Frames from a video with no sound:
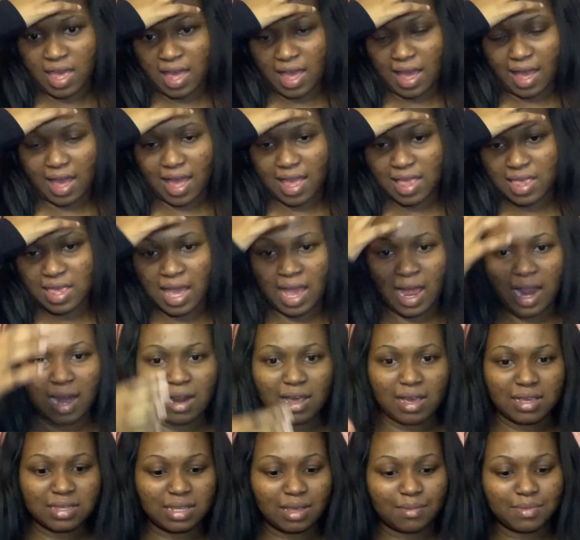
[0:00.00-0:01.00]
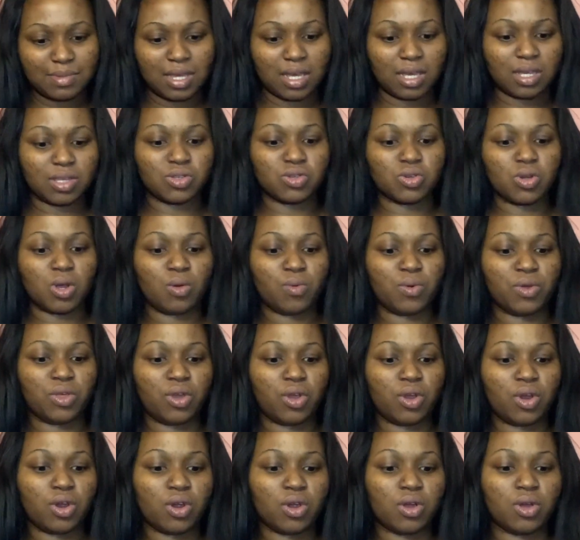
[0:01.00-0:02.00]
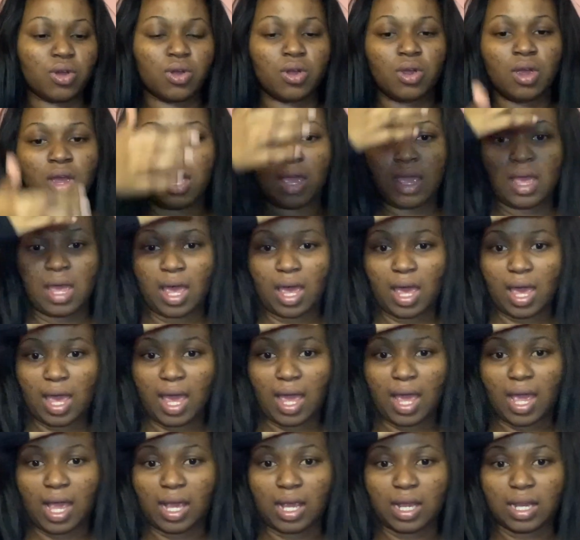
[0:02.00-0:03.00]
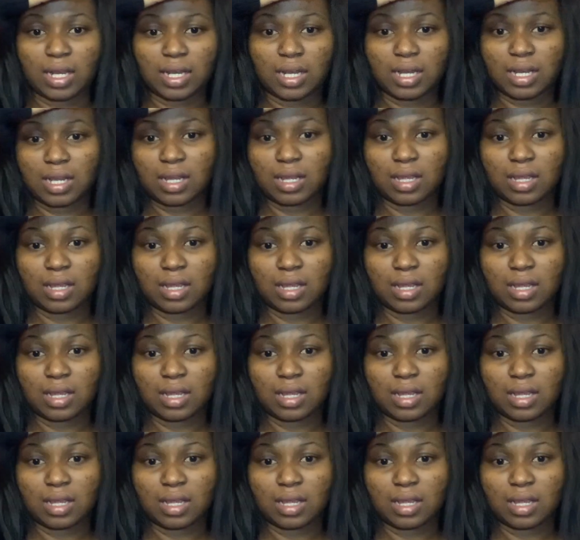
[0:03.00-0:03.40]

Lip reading: Haranyala, something is wrong with her. And